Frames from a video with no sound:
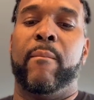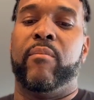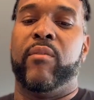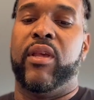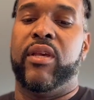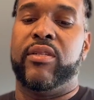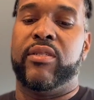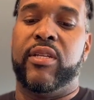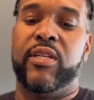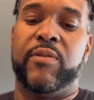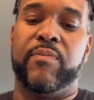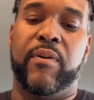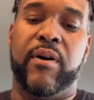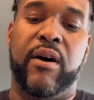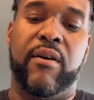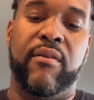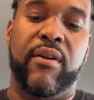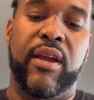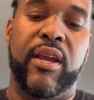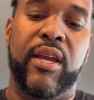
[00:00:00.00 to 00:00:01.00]
it's this
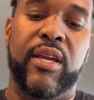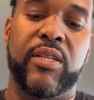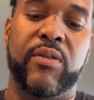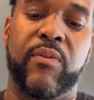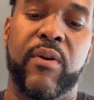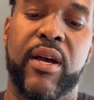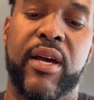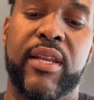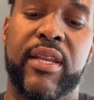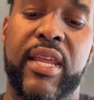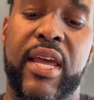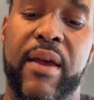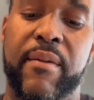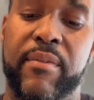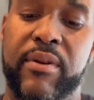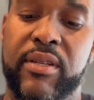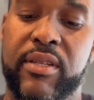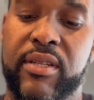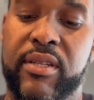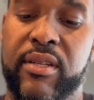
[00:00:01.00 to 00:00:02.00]
part right here is where I
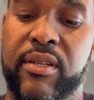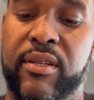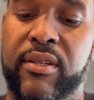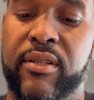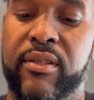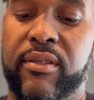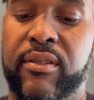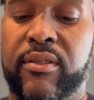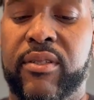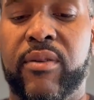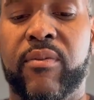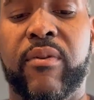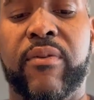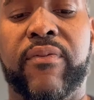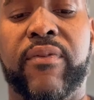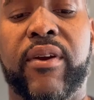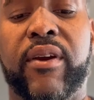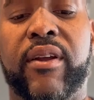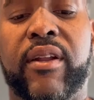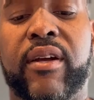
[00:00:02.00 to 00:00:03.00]
damaged. So we'll
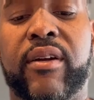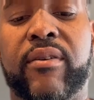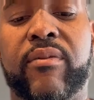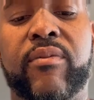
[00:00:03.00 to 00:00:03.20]
figure it out.